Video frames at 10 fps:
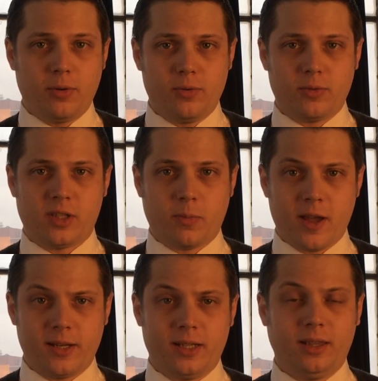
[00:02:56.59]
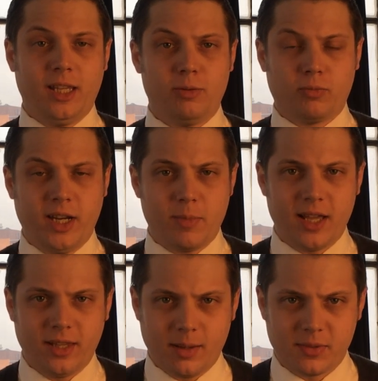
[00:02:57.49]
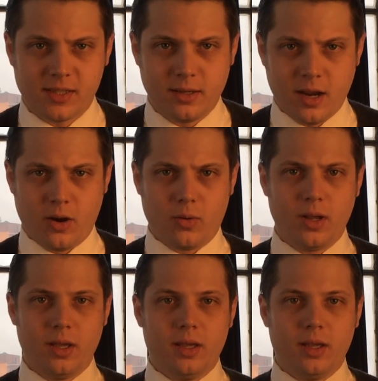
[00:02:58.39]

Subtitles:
Putin responded, read my lips, no.